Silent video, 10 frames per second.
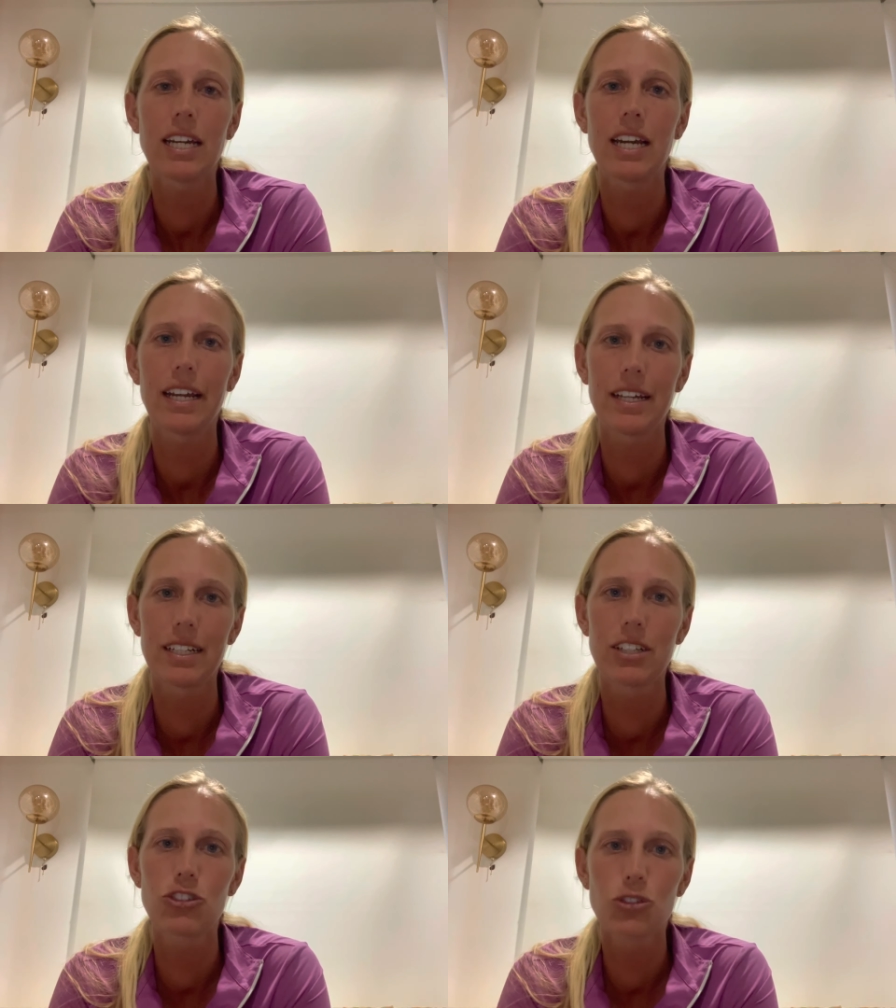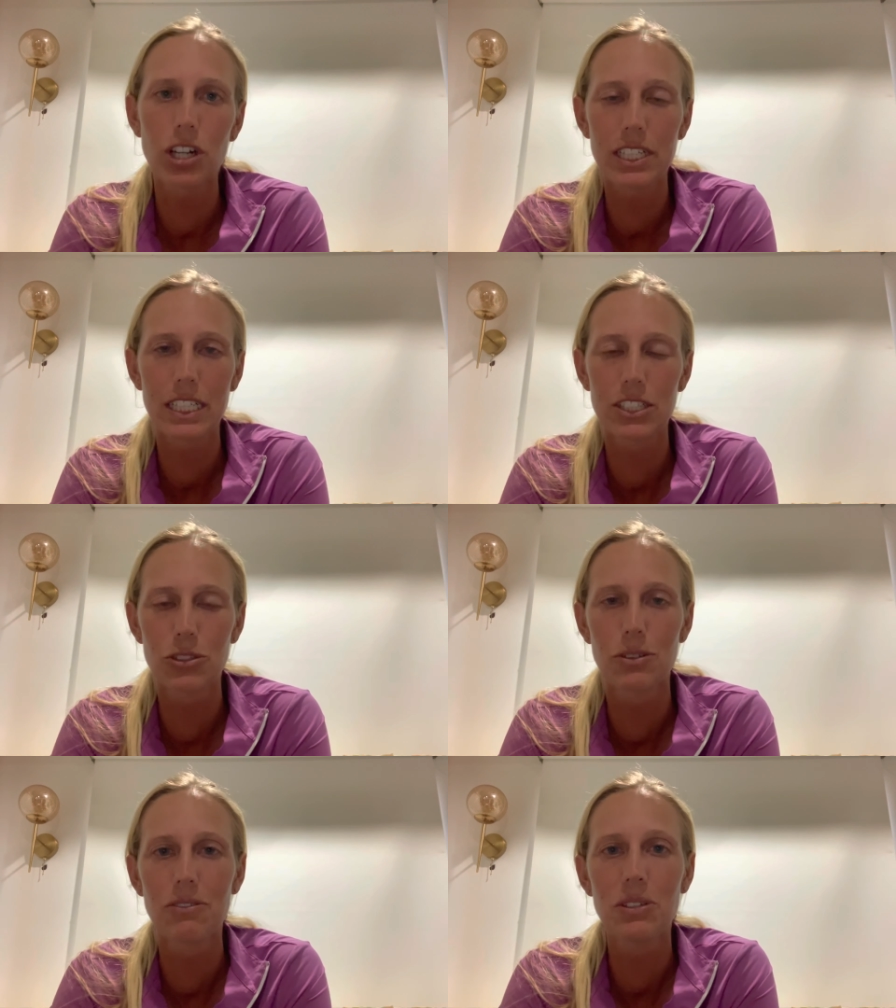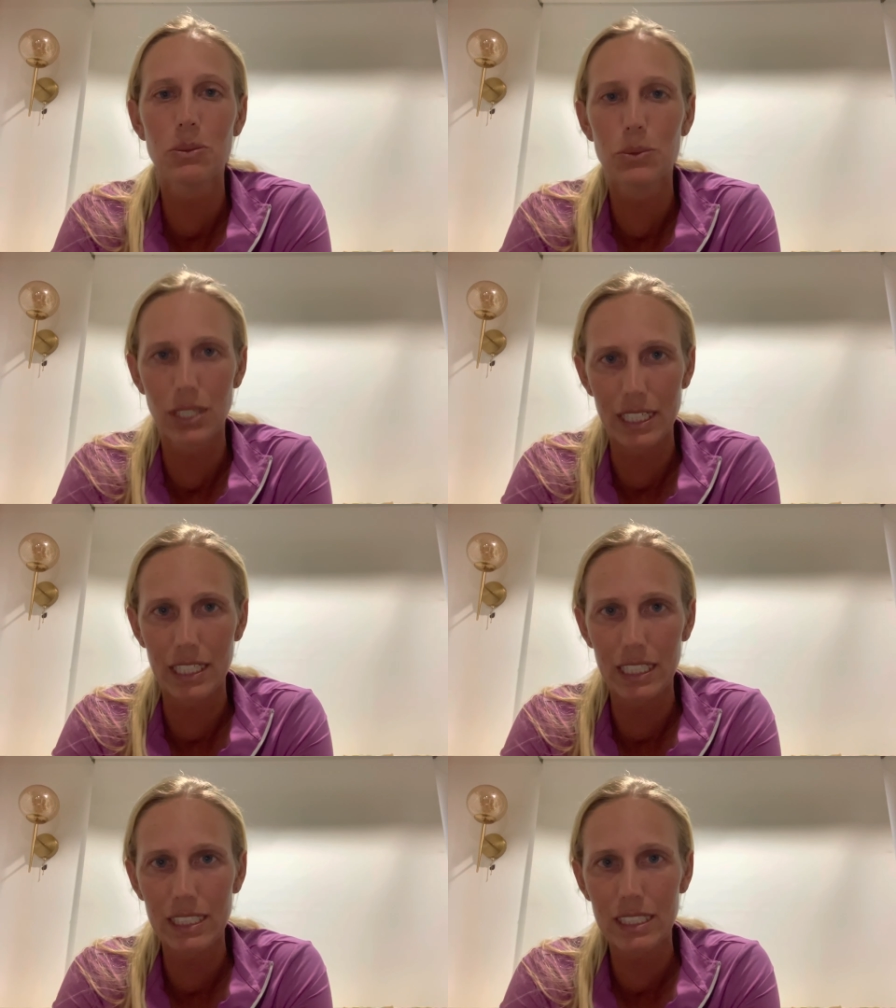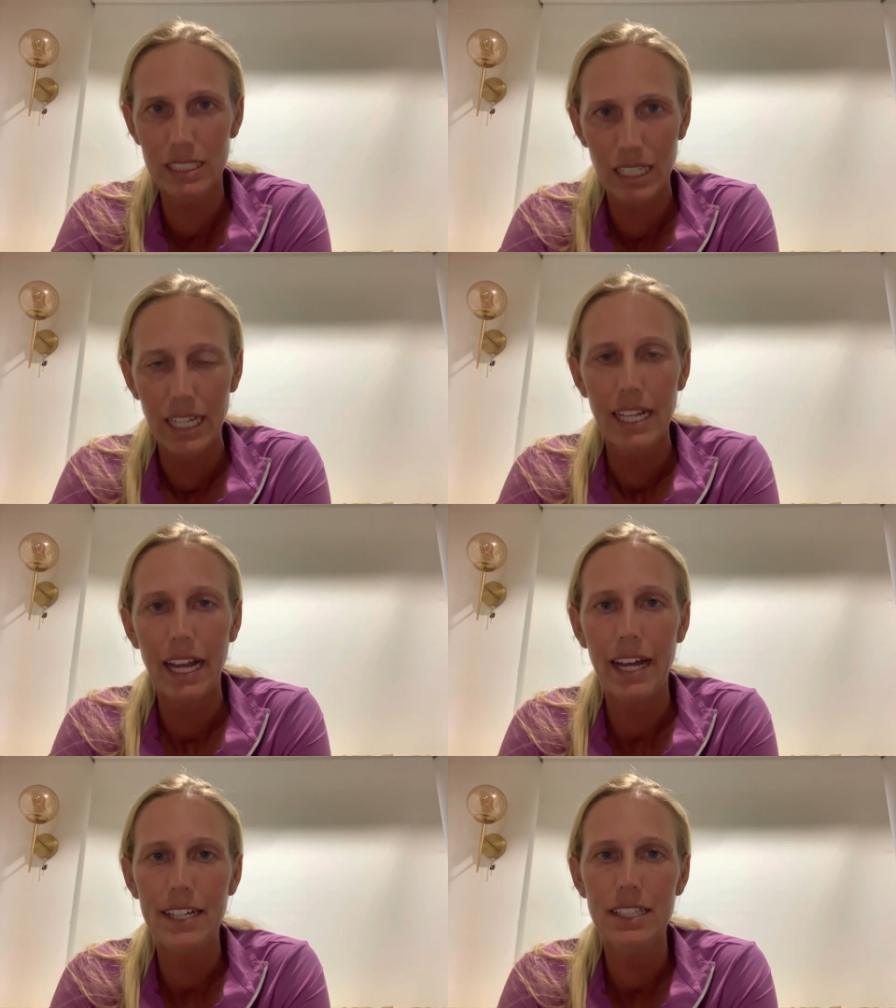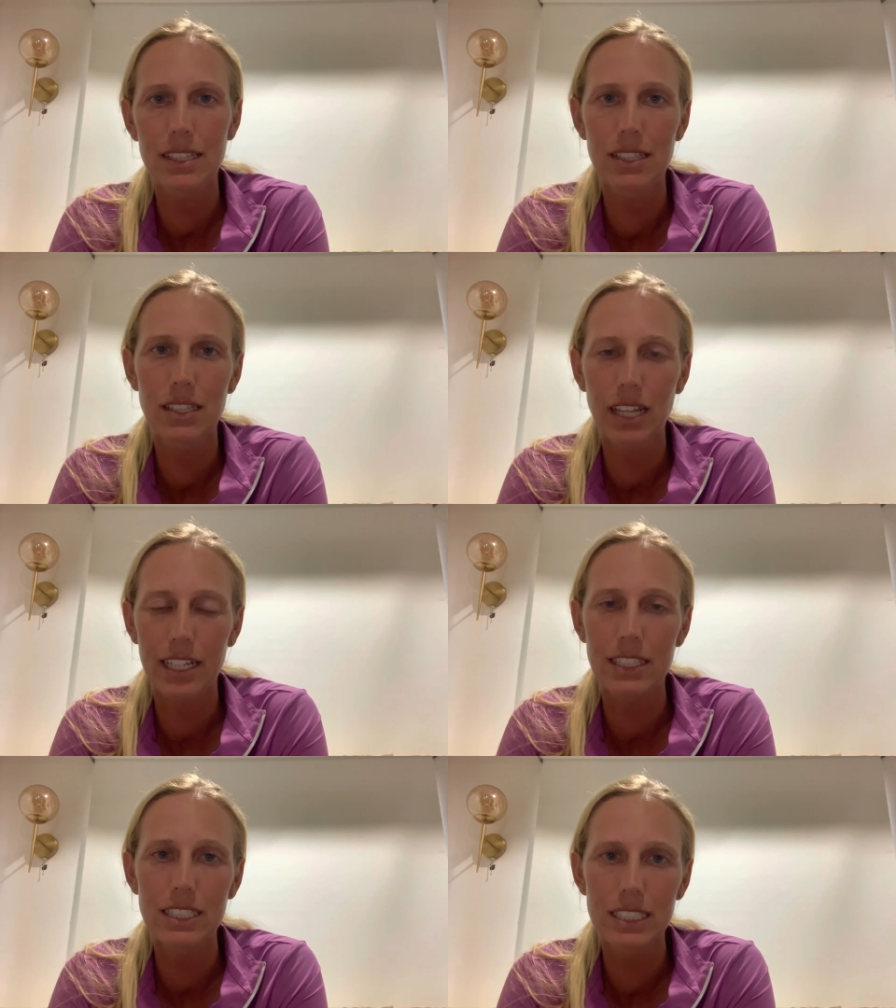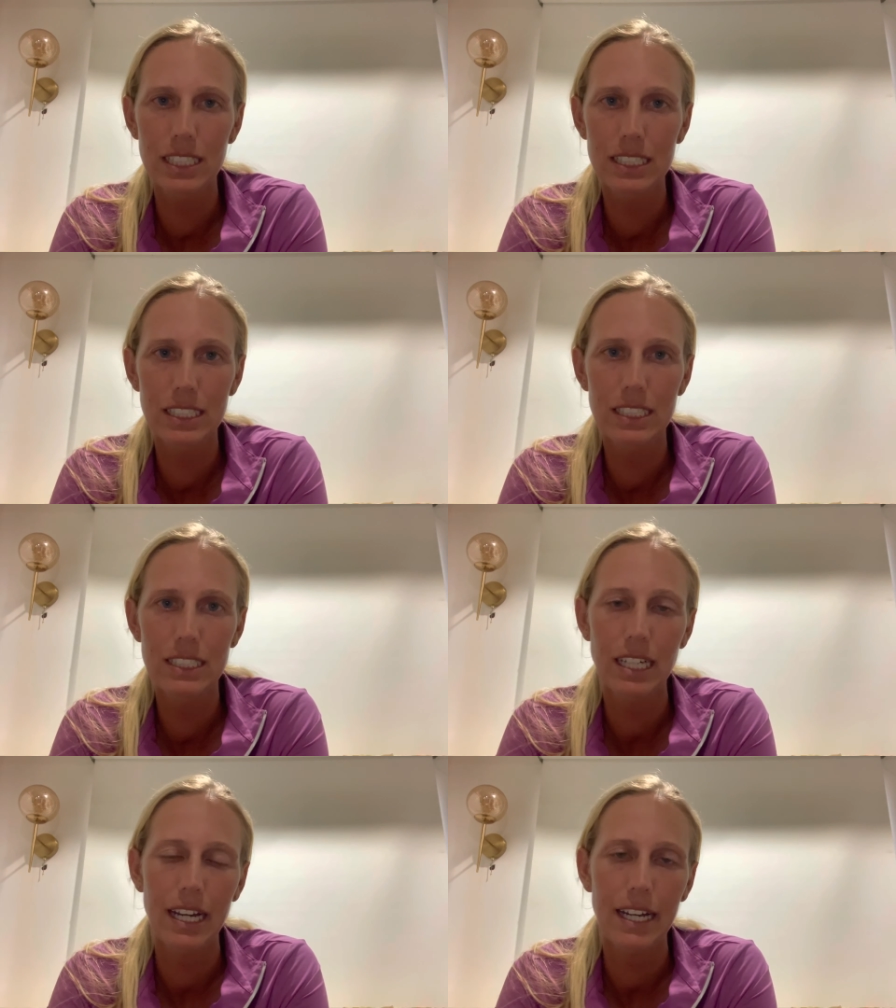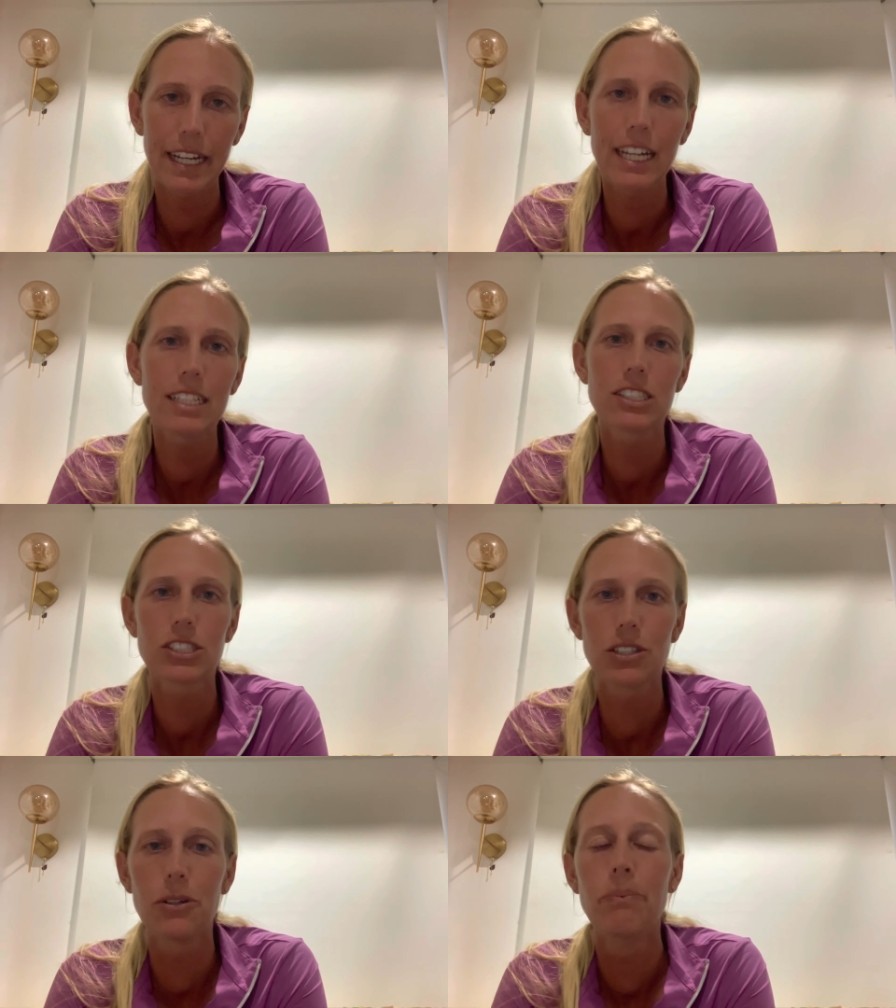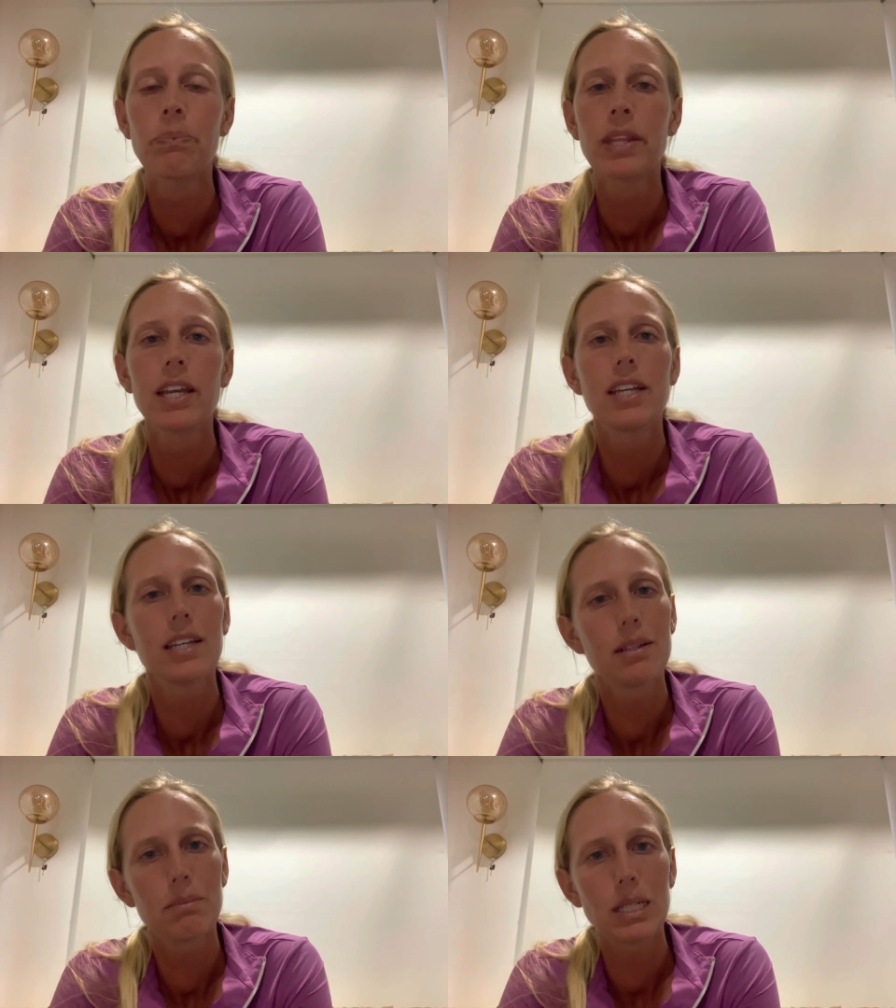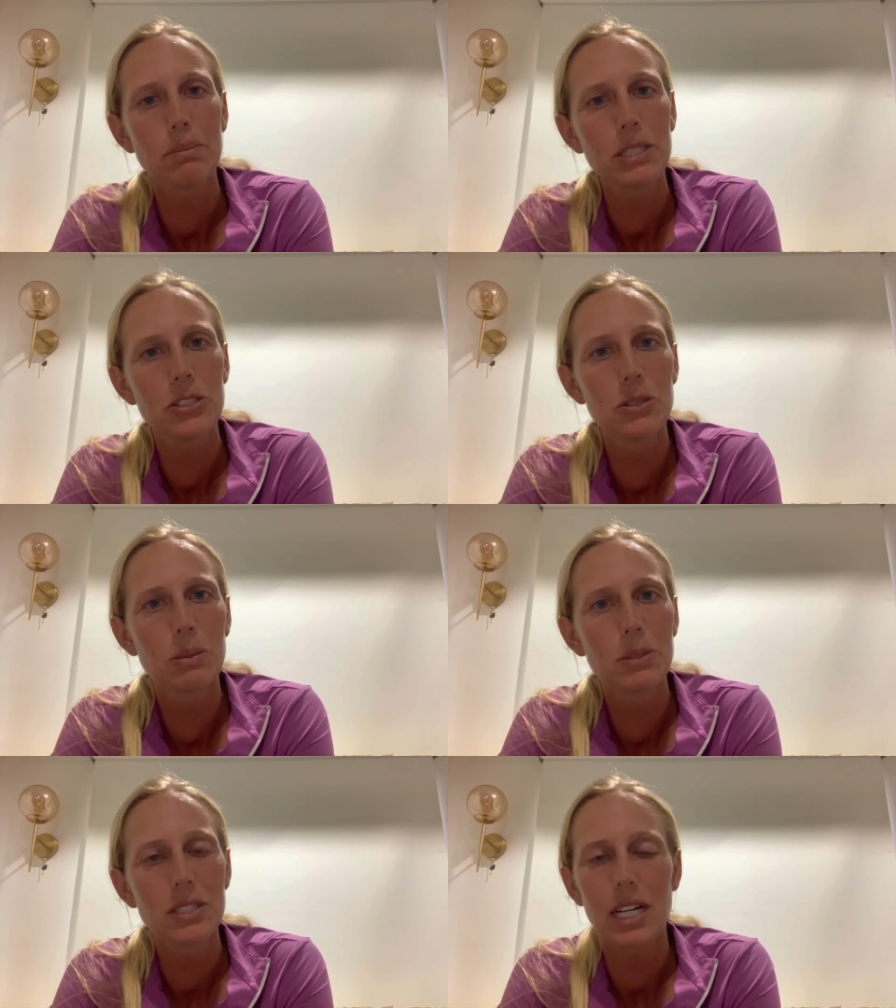and trotting into a few lines at at the 60s height, so it might be doable.